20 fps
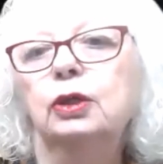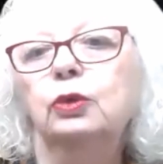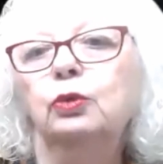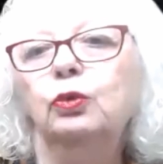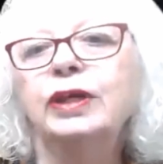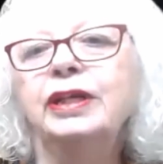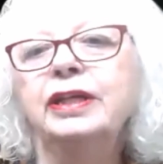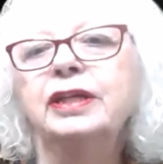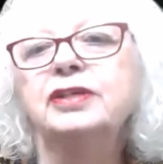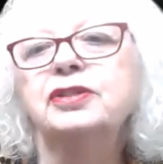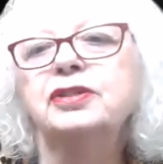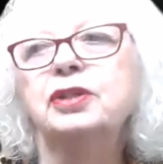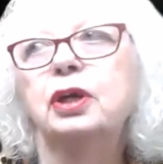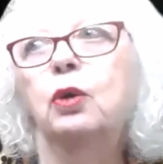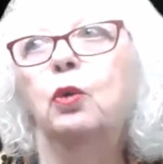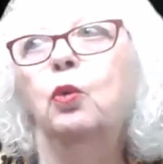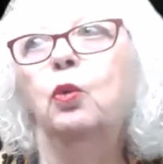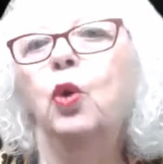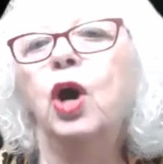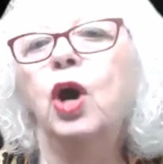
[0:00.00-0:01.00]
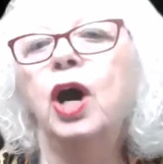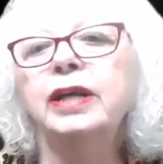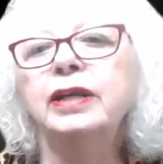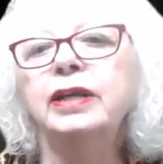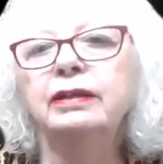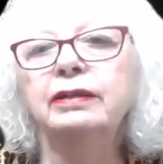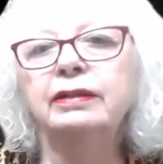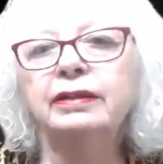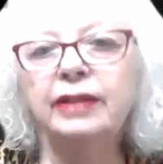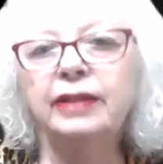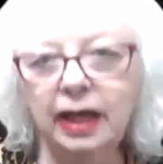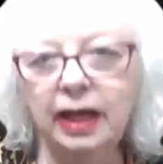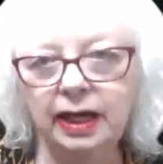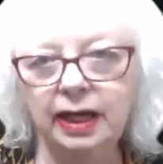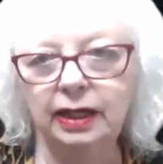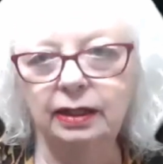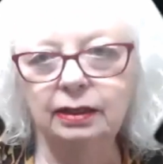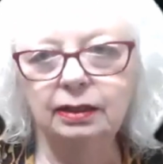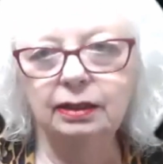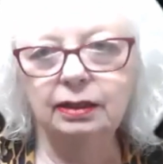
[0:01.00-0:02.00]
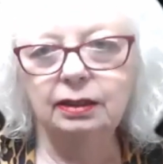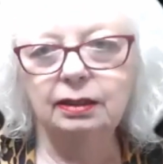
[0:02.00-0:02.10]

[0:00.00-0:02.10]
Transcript: what is one thing